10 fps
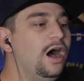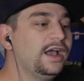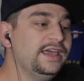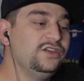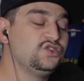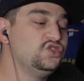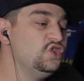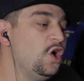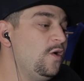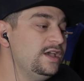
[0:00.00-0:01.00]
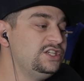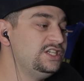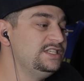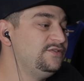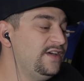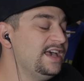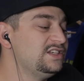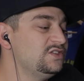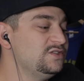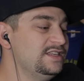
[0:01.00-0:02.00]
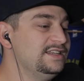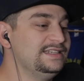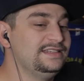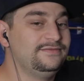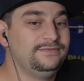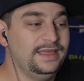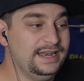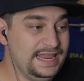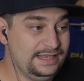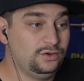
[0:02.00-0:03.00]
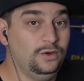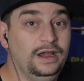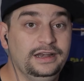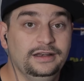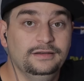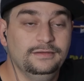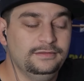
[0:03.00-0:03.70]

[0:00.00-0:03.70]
Okay, there's no way she's faster than Gordon.